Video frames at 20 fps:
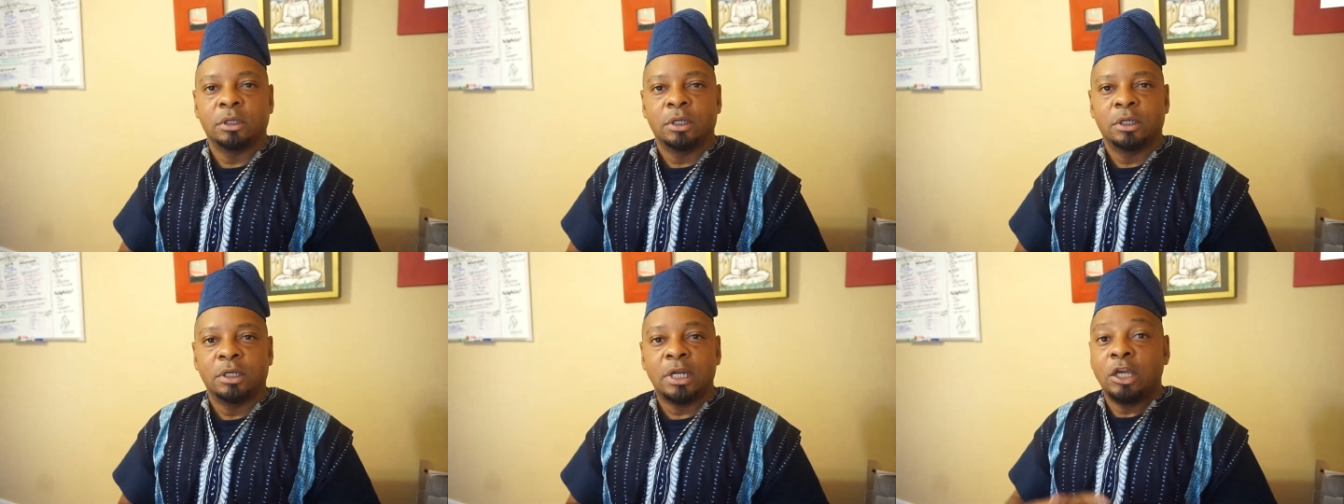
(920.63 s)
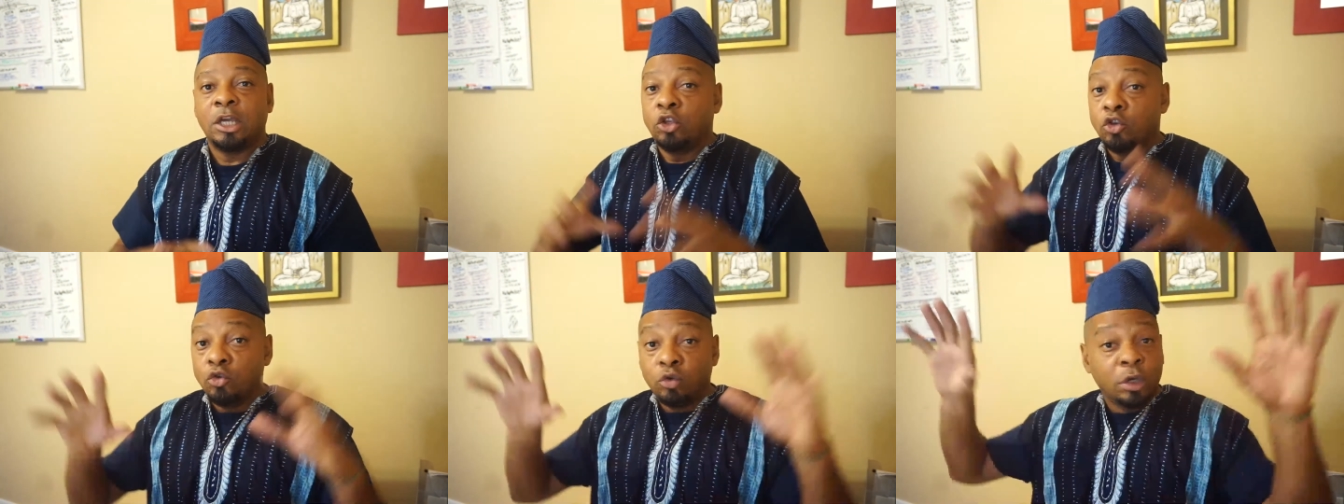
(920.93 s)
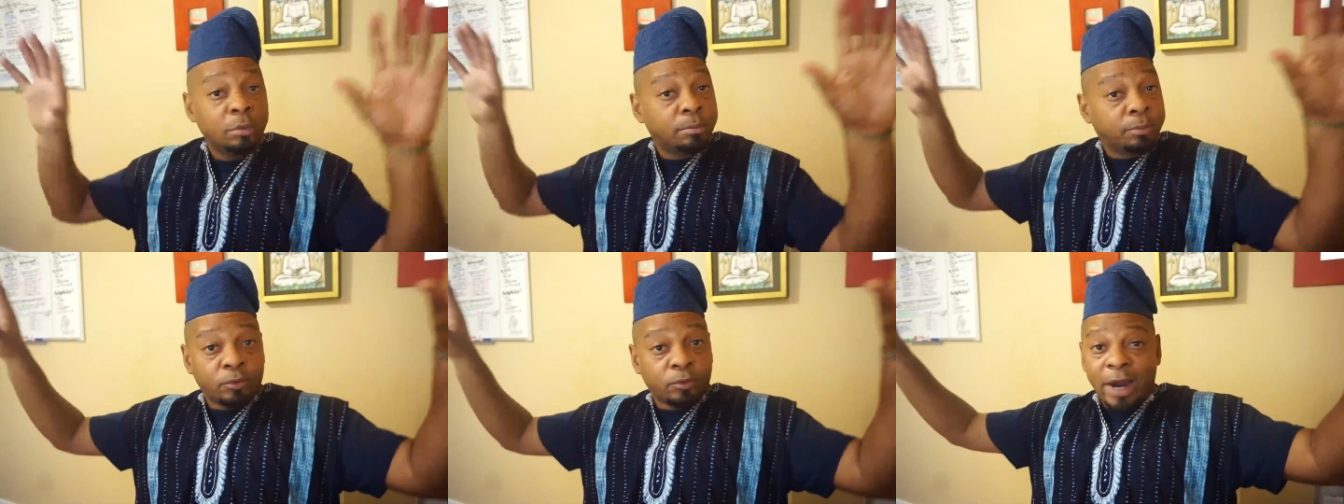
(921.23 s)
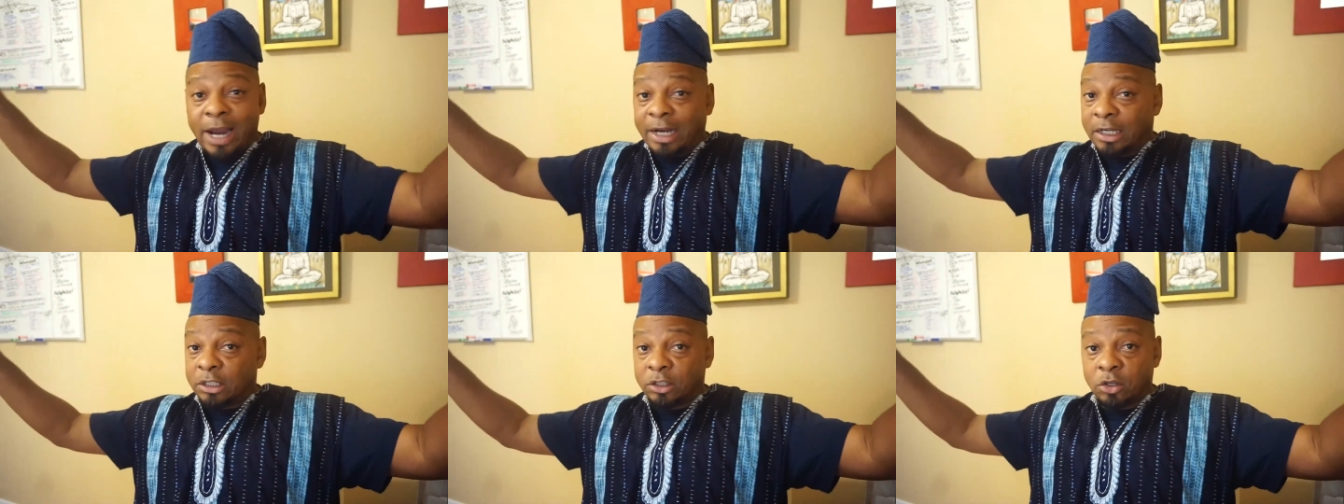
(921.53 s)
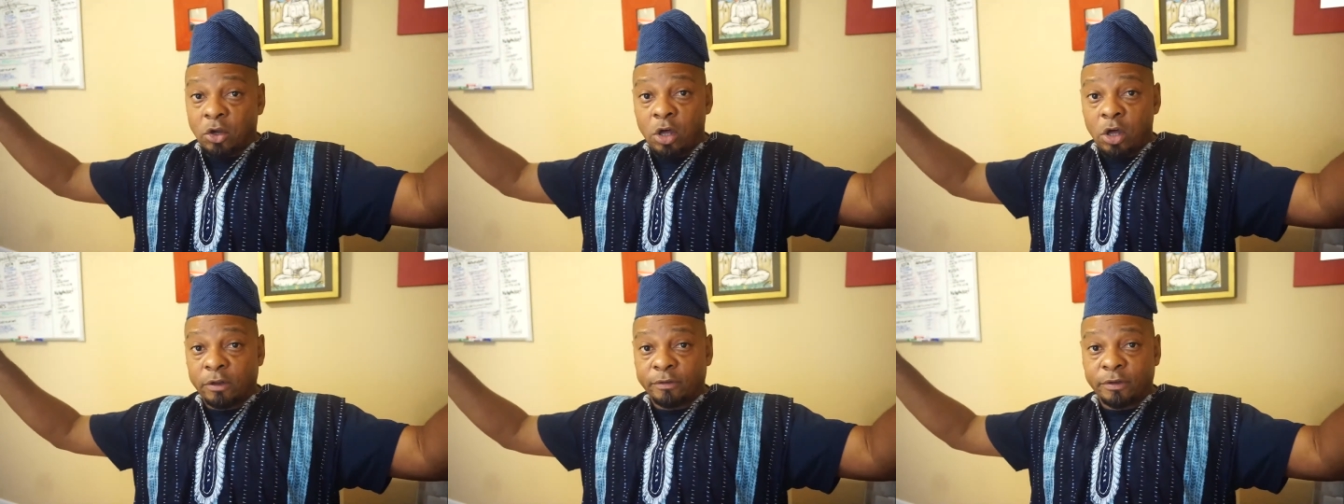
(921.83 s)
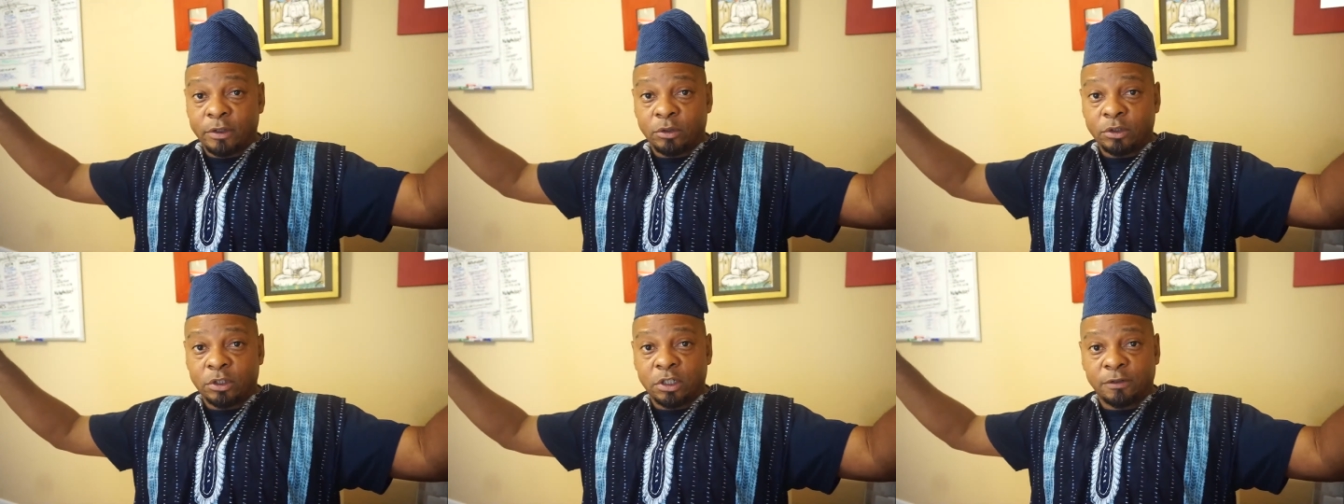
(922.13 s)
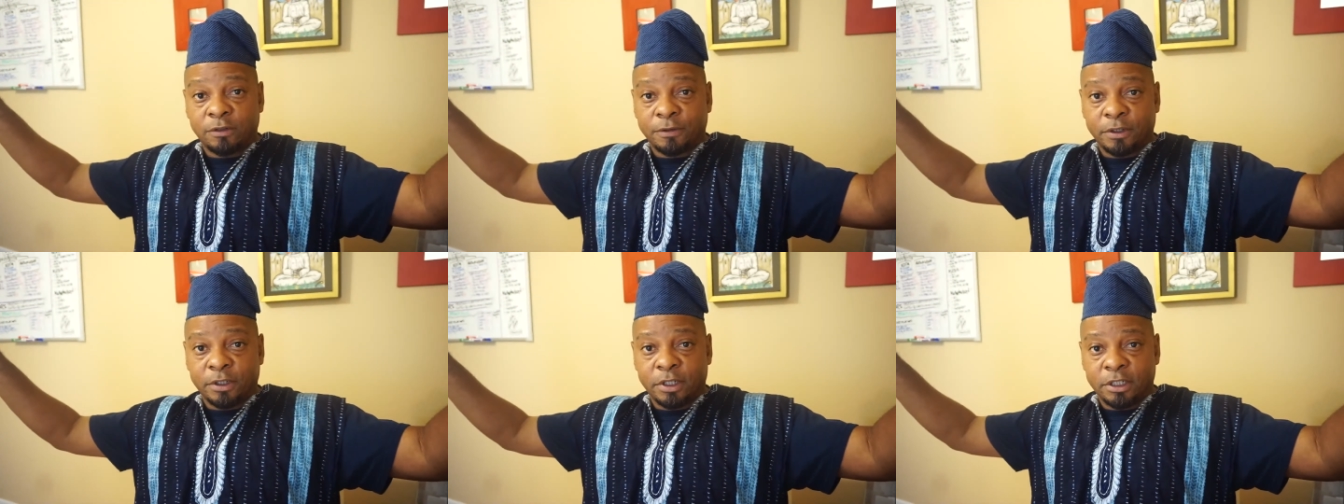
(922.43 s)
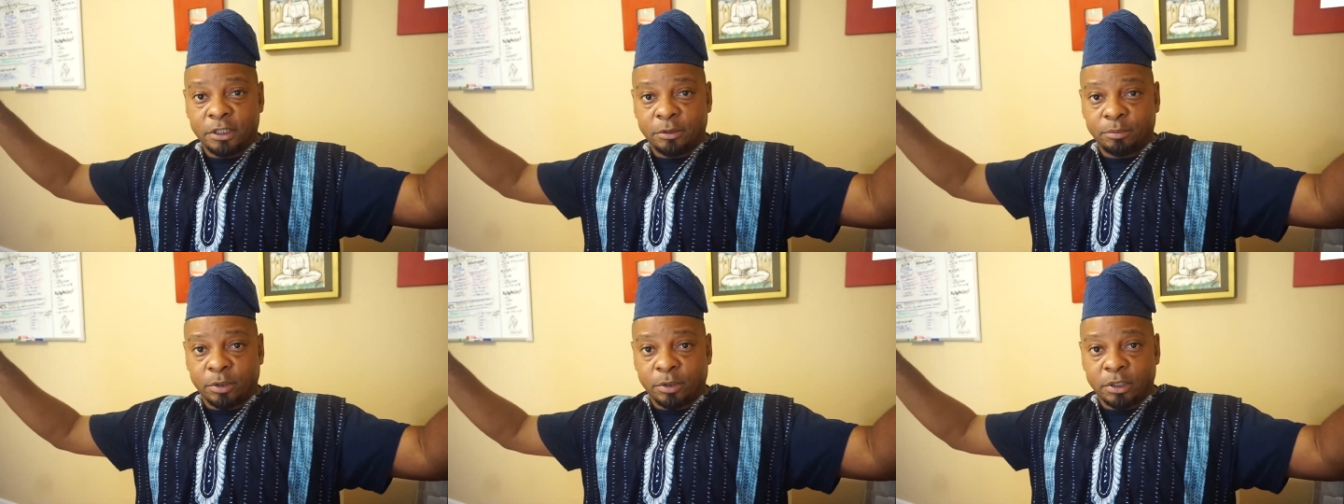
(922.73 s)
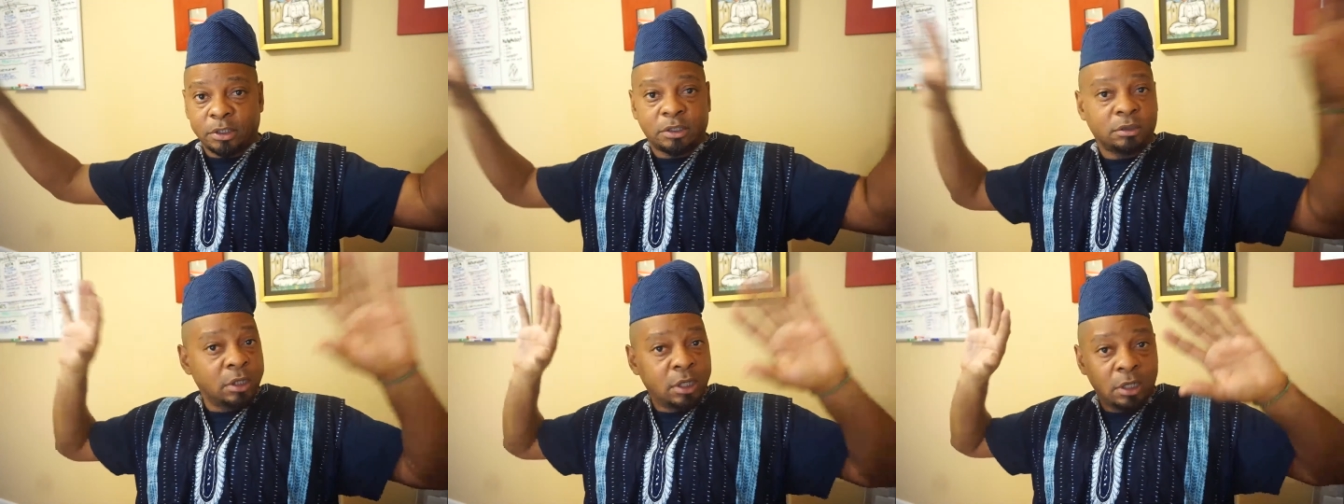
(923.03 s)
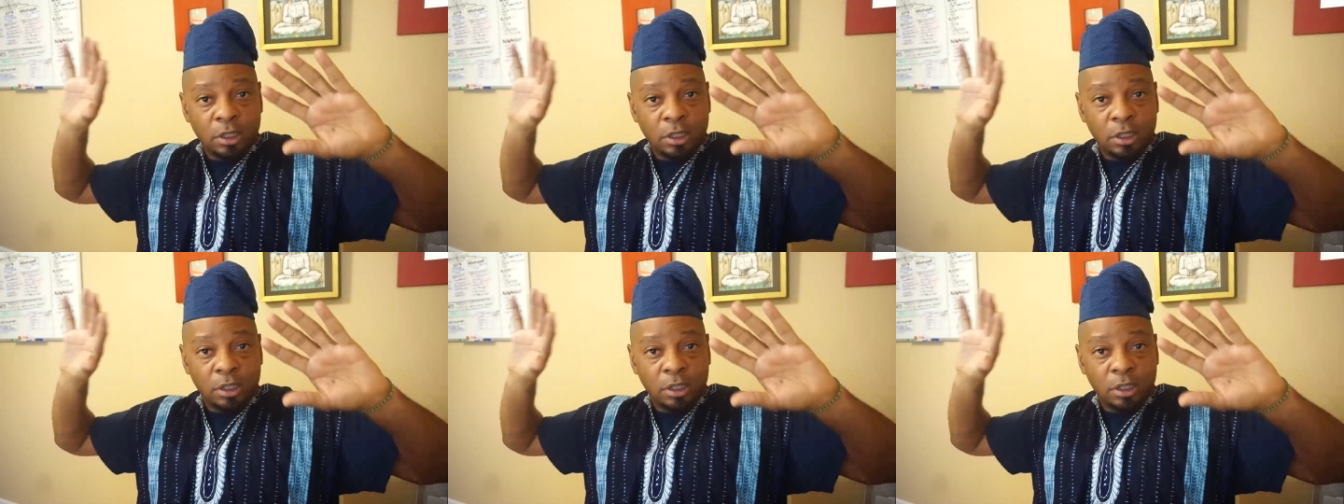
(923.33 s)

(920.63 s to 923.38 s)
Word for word: Now you can practice all of those different disciplines.